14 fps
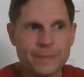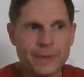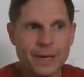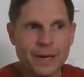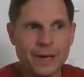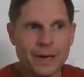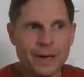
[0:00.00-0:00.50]

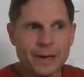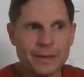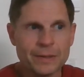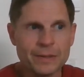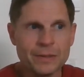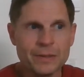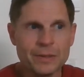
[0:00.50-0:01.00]
A
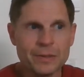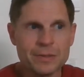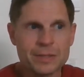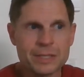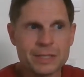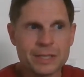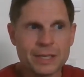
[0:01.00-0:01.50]
dude who
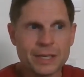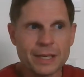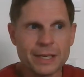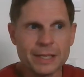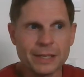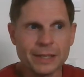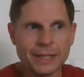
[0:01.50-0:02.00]
is
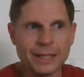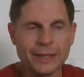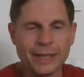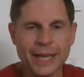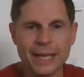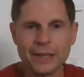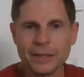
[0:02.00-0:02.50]
an
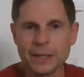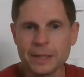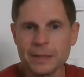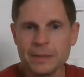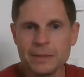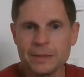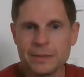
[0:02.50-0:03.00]
illegal
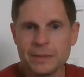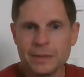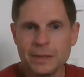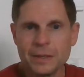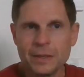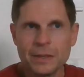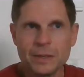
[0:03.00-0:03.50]
alien
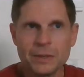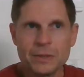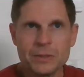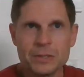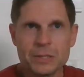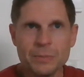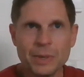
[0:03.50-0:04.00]

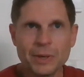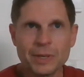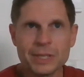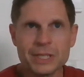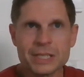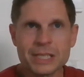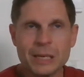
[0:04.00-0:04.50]
who she
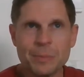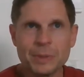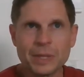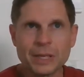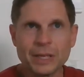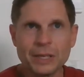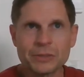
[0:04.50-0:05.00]
married just to keep in
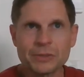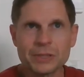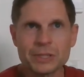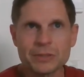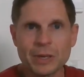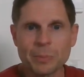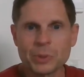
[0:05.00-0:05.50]
the country.
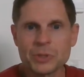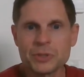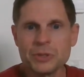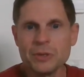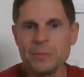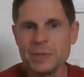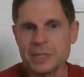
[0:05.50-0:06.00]
So I
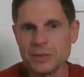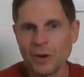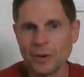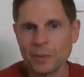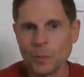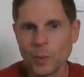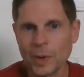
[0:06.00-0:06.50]
presume he's
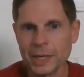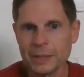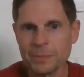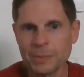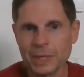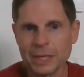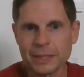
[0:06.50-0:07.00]
non white,
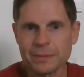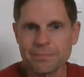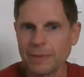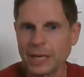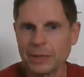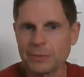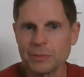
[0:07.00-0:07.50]
but I
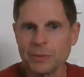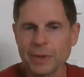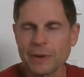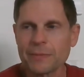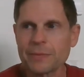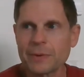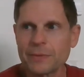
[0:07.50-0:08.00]
don't know
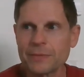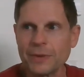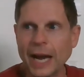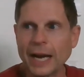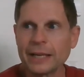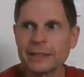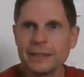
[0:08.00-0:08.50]
that for a
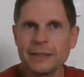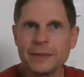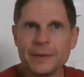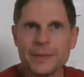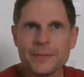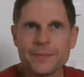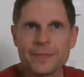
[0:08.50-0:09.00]
fact.
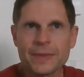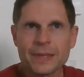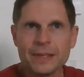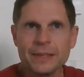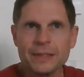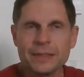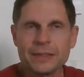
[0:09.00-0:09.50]

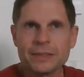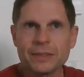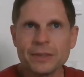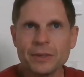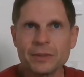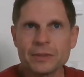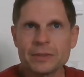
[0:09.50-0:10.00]

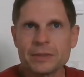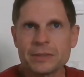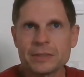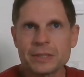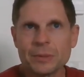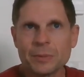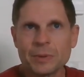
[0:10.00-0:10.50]
So
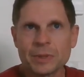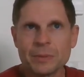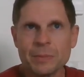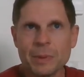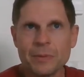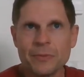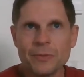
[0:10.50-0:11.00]
someone can
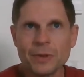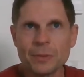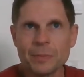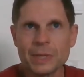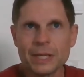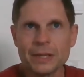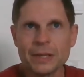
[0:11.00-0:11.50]
maybe fill
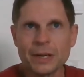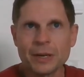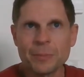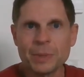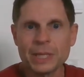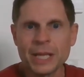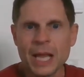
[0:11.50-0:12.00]
me in there.
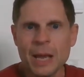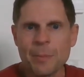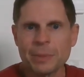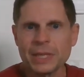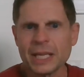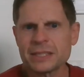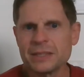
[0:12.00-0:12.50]
But
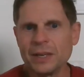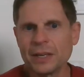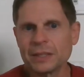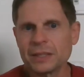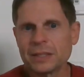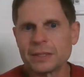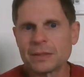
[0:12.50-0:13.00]
that's
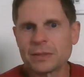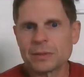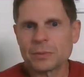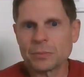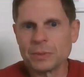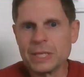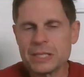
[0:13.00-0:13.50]
not
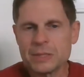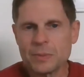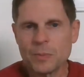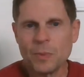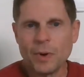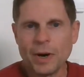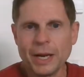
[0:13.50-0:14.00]
the
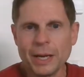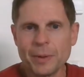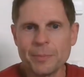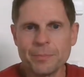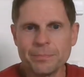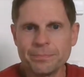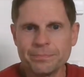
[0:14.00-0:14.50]
reason why I'm